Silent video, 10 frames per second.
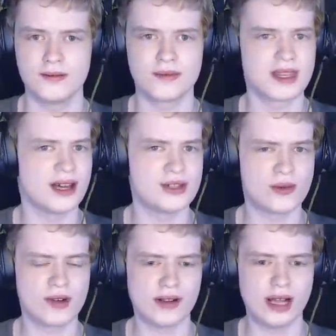Because in
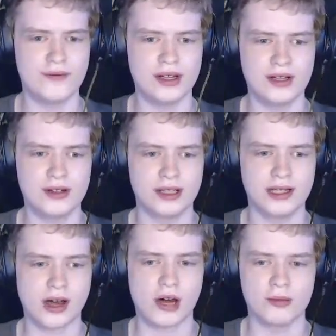real life, you can clean
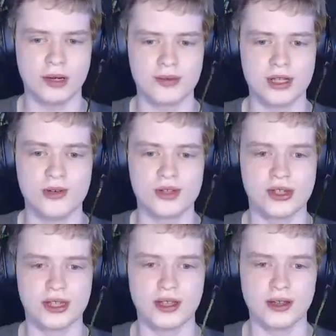cobwebs
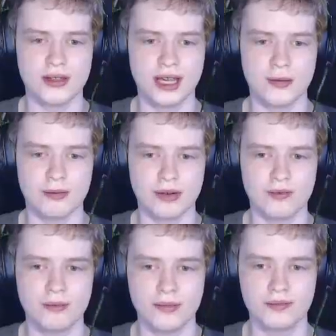using the damn broom.
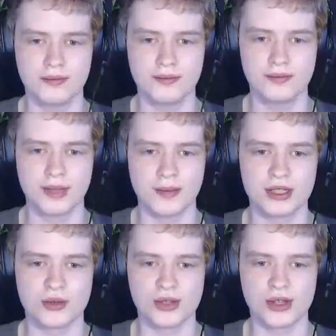It makes
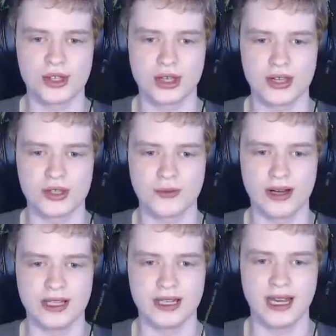no sense as to why
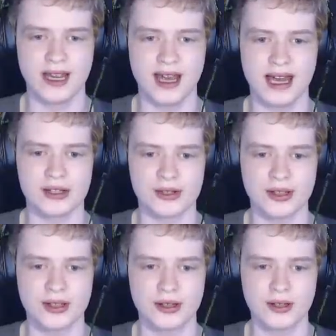you can't, actually.
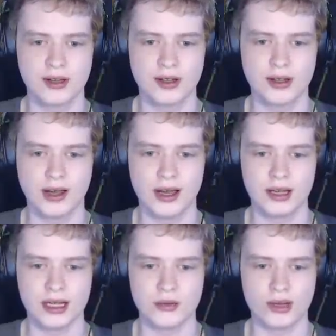
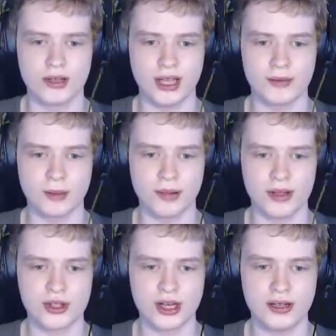Okay, do we clean up the
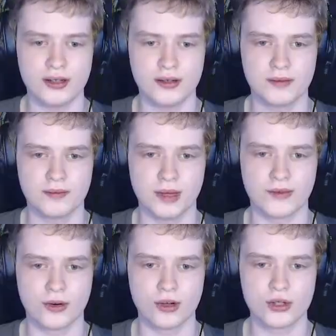bloodstain?
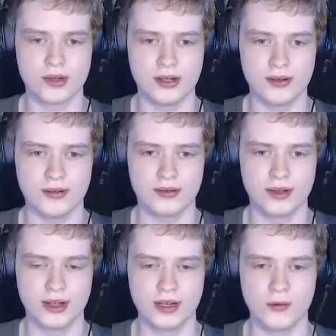Of course we do.
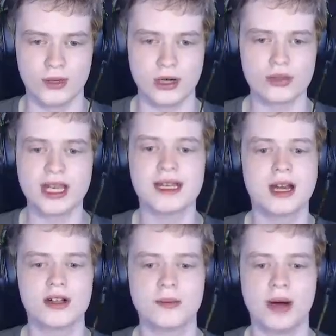We don't take care
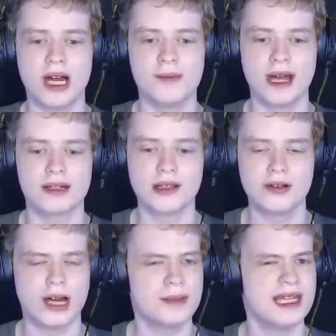of the buyback, though.
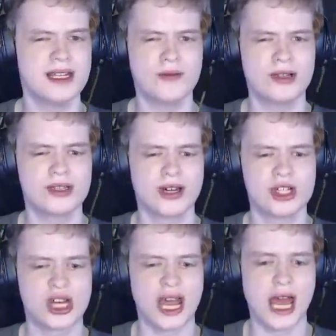I mean, you don't want to touch
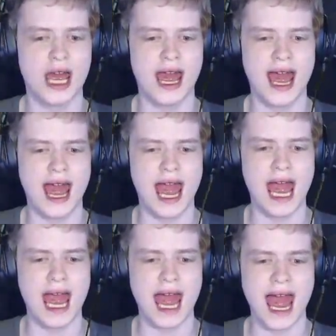e e
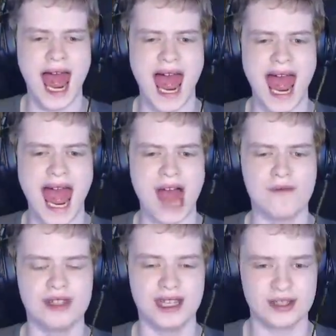
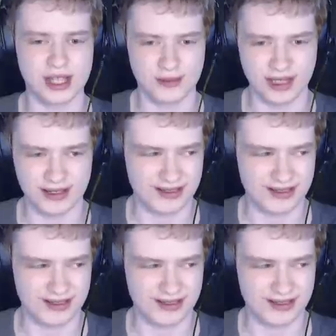evidence, I mean.